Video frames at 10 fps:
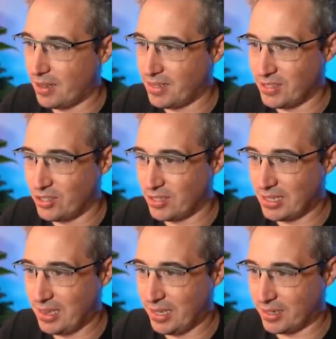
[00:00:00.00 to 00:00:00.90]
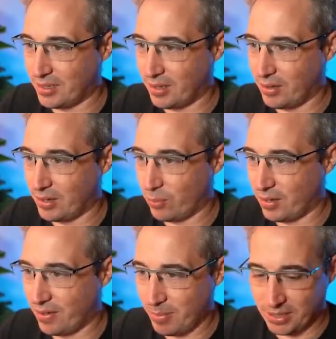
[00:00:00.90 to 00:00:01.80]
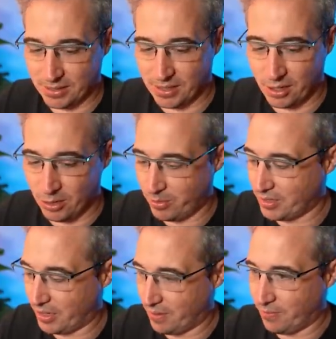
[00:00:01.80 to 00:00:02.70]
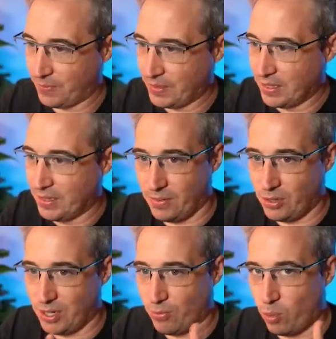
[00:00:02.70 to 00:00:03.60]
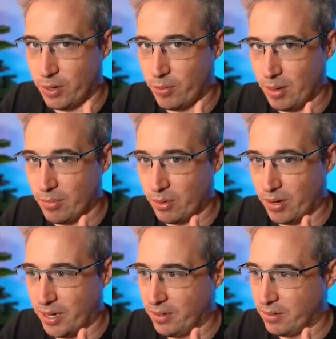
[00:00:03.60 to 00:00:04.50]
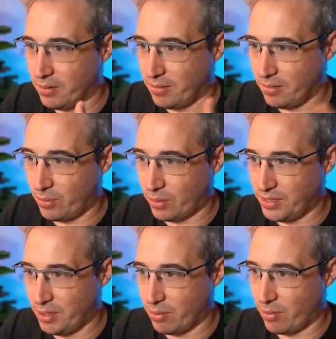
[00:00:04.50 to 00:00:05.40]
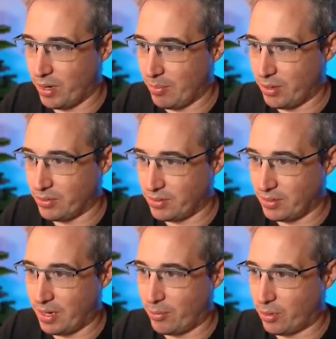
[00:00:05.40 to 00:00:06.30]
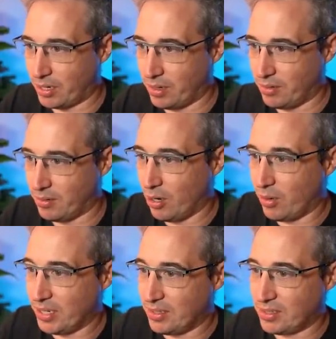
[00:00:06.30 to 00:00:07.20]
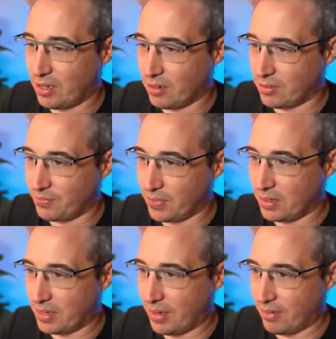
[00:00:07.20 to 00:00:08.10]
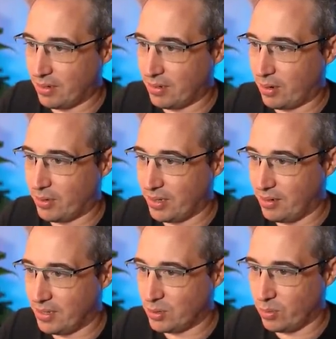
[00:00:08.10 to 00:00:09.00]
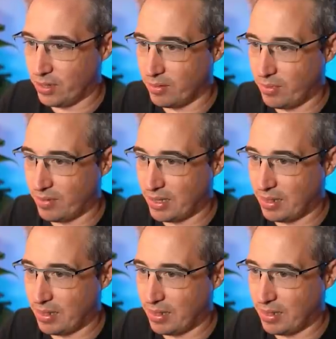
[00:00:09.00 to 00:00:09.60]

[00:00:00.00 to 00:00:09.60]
This just clicked that like, what if I make this 100%? I should have one rainbow, right? Or zero rainbows. I broke it. Oh, I did start. Kevin, I want this one. We have a